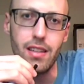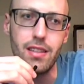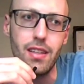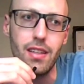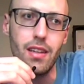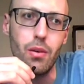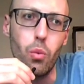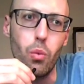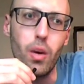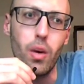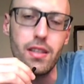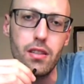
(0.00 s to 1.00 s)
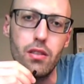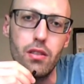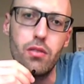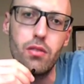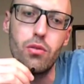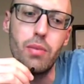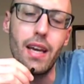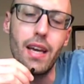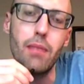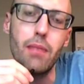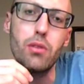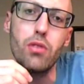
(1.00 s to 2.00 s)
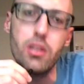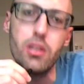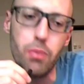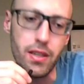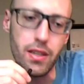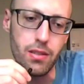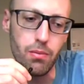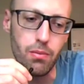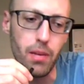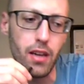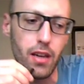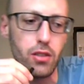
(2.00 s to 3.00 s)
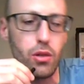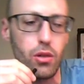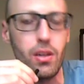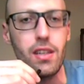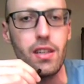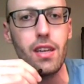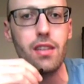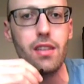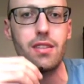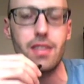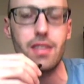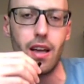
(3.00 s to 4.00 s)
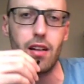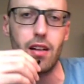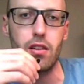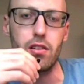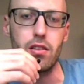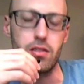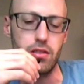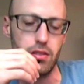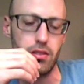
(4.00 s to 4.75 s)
he wanted to be able to express better, so he needed these calculus